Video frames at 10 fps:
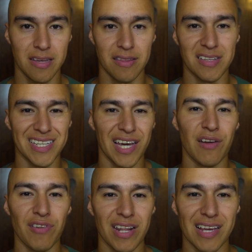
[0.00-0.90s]
The day I
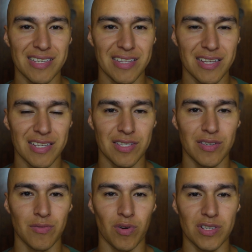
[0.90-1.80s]
realized
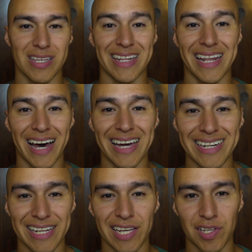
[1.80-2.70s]
this was
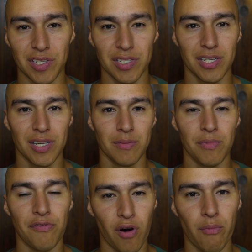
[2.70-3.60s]
9 days
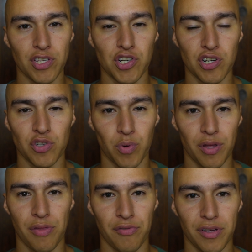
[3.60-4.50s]
before I would turn
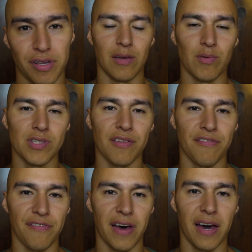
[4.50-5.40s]
23. It was the
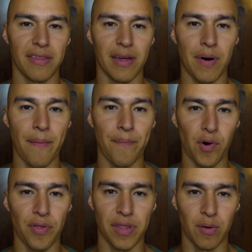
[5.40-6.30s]
fact that my
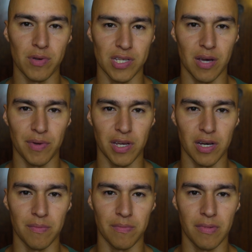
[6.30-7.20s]
birthday was coming
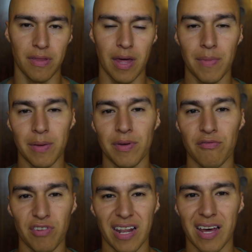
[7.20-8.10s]
up that made me
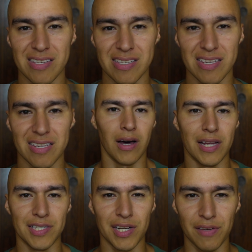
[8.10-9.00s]
realize it.
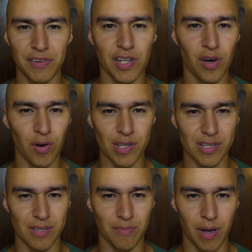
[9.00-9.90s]
I didn't even
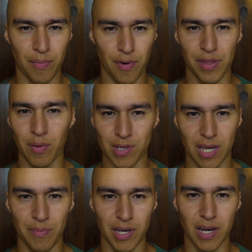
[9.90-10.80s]
notice my birthday was
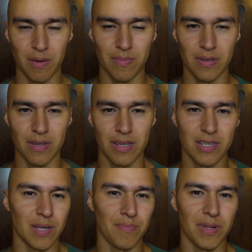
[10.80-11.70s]
coming up
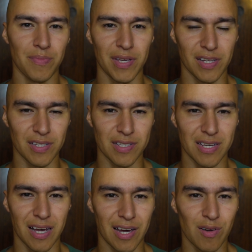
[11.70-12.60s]
simply
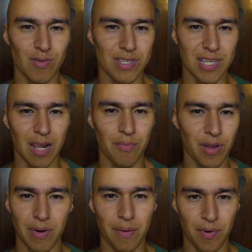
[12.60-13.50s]
because I don't
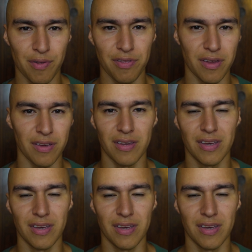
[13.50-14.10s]
celebrate my birthday.